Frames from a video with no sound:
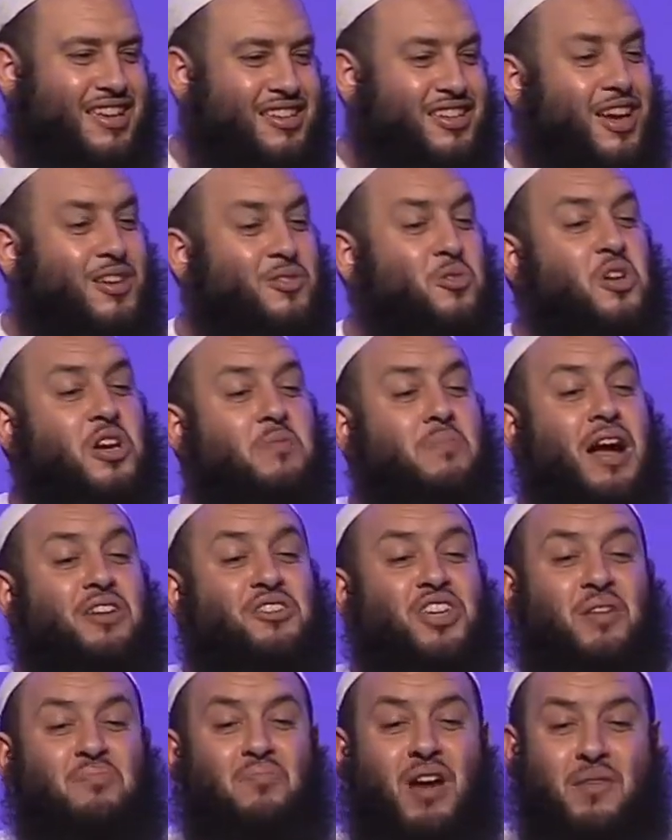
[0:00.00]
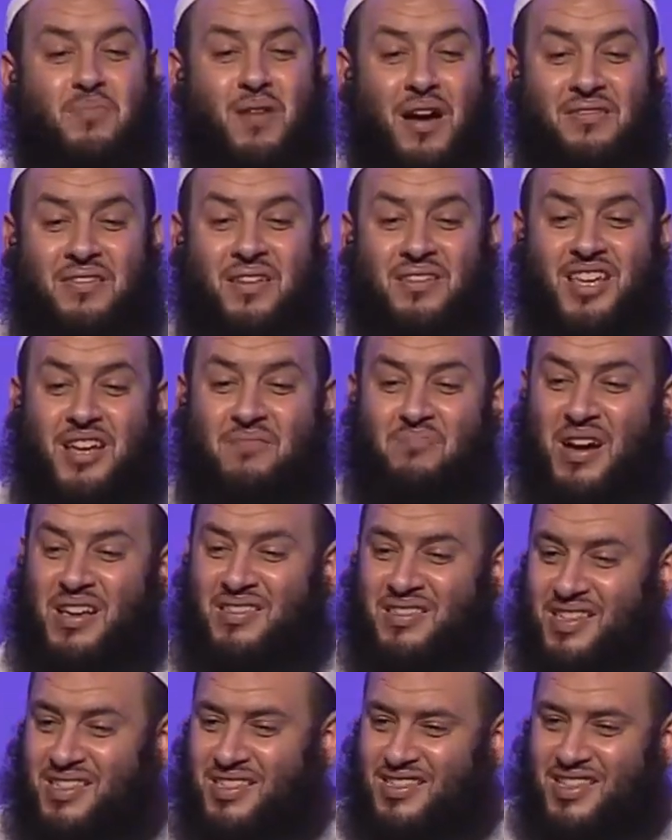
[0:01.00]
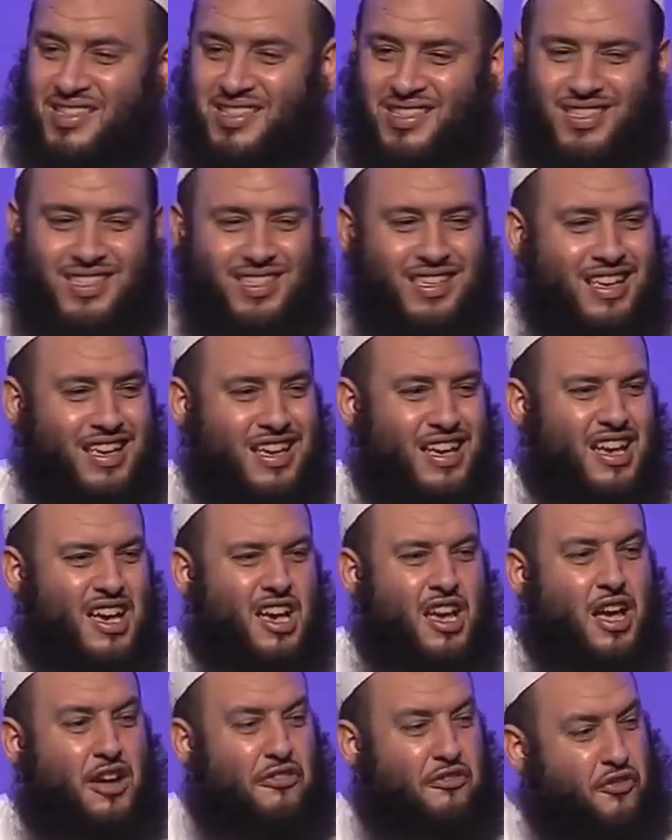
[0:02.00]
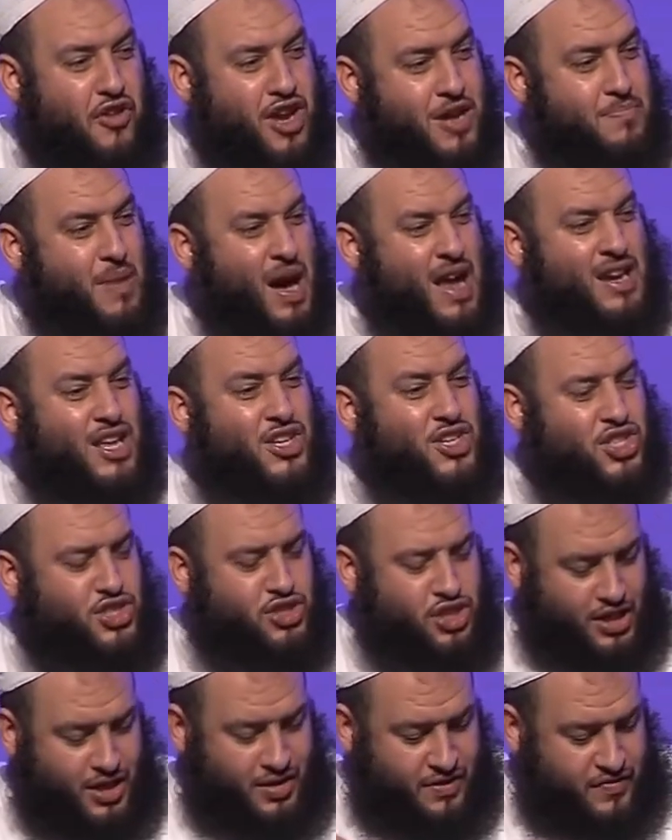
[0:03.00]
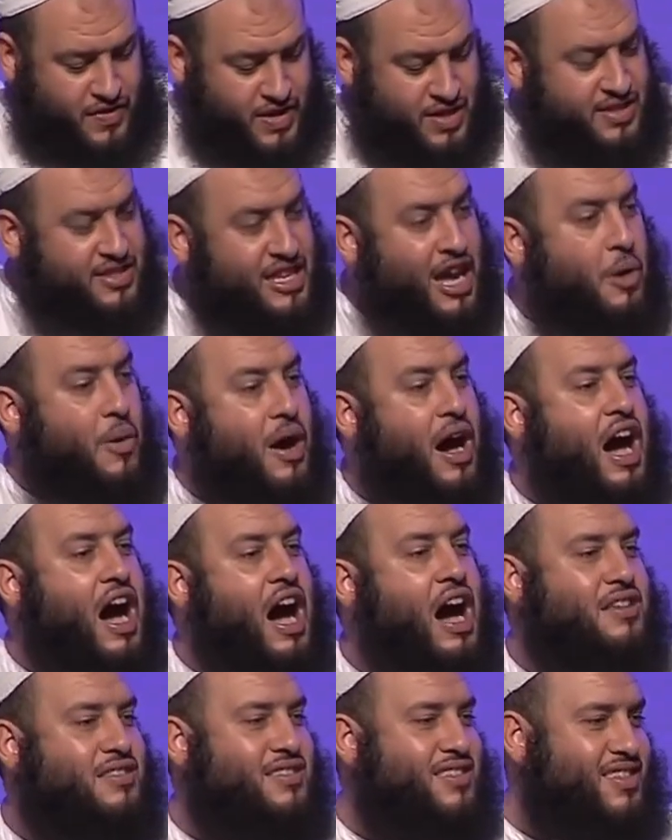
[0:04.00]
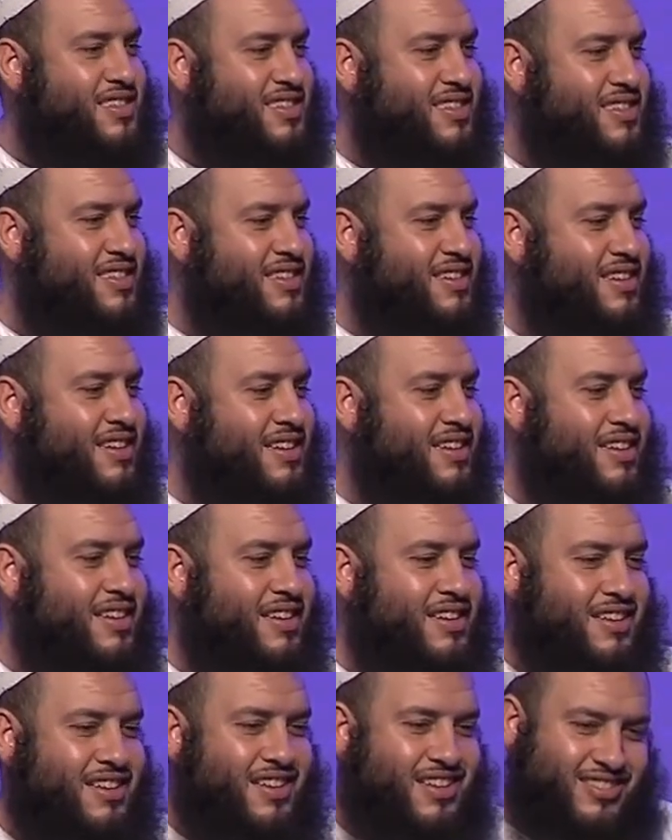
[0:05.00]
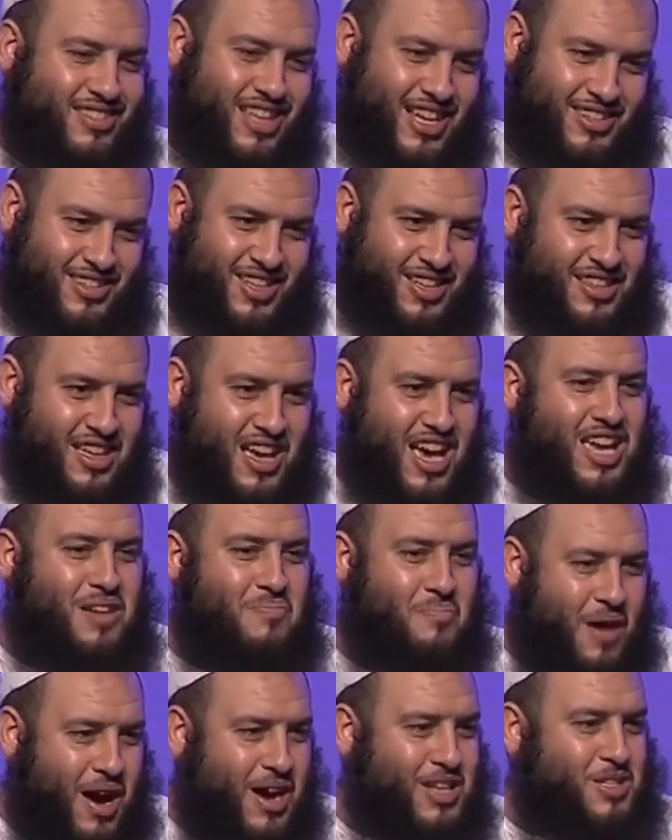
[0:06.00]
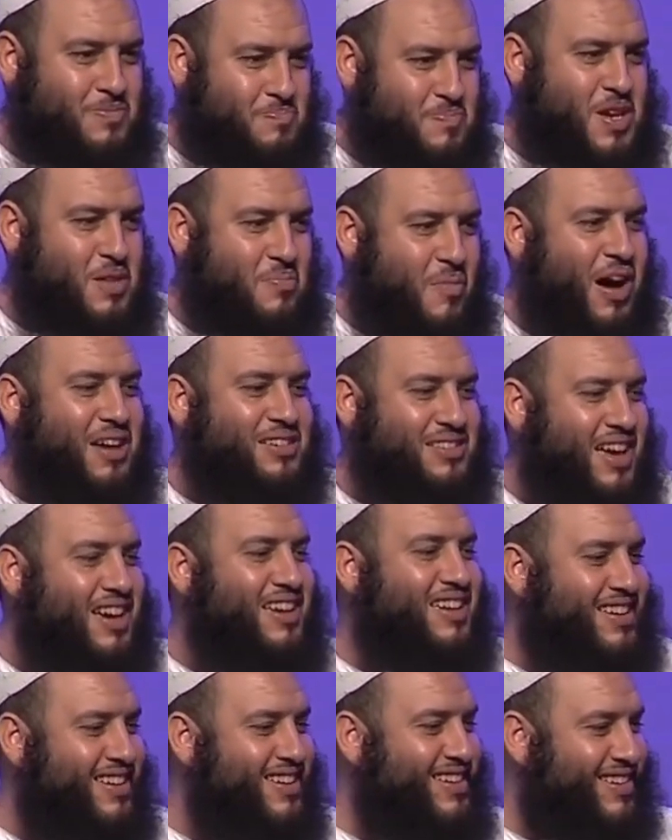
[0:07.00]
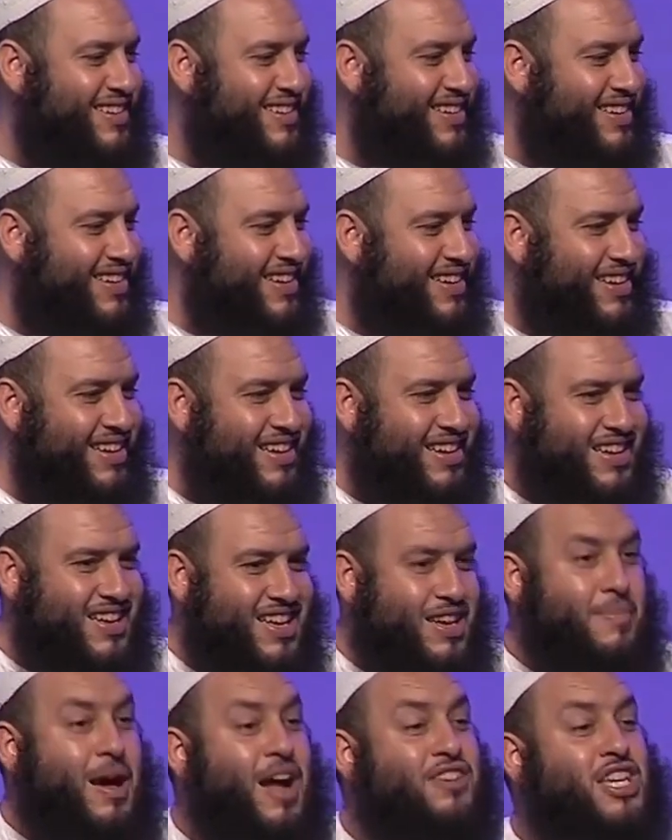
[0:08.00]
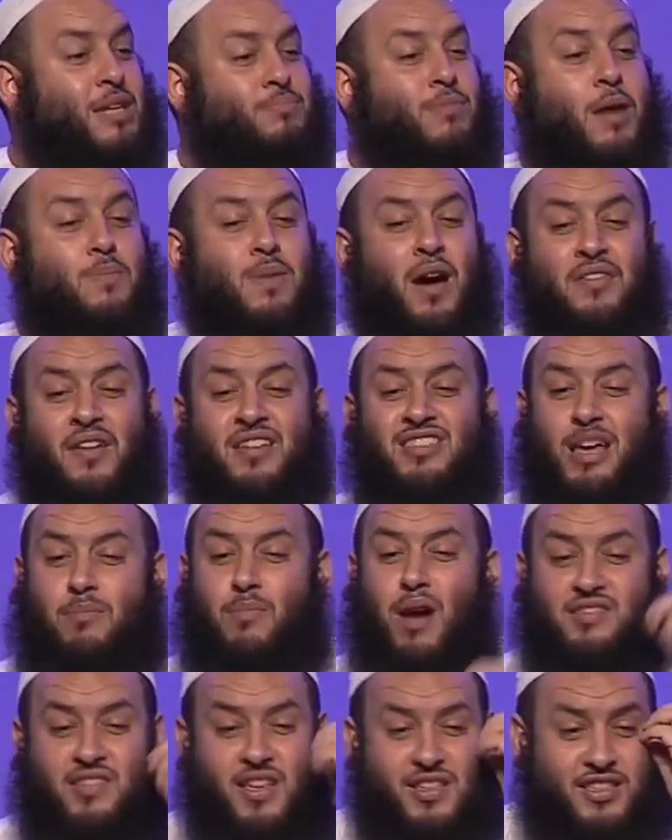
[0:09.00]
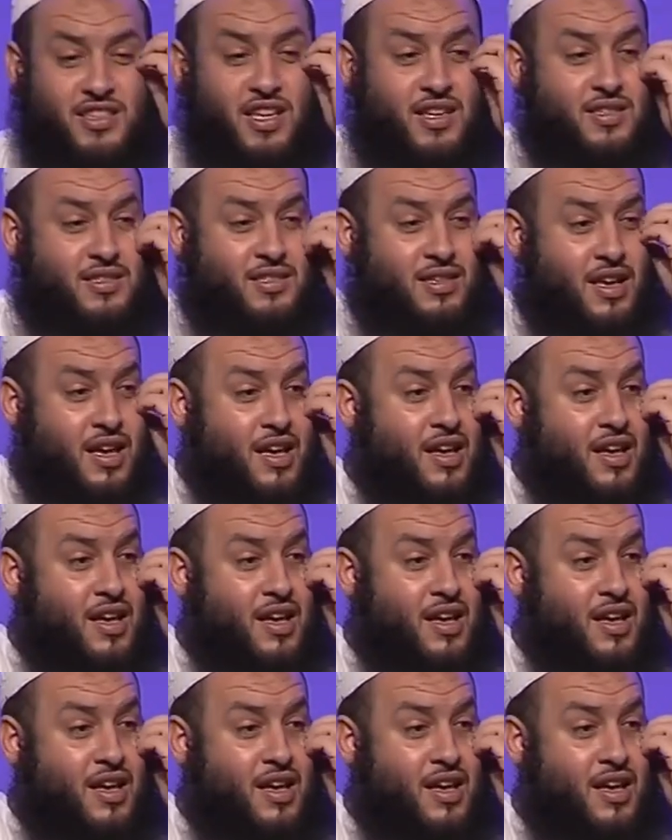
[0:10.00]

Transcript: can you imagine my brothers and my sisters if we manage to convince our hearts that today might be my day Imagine, my brothers and my sisters,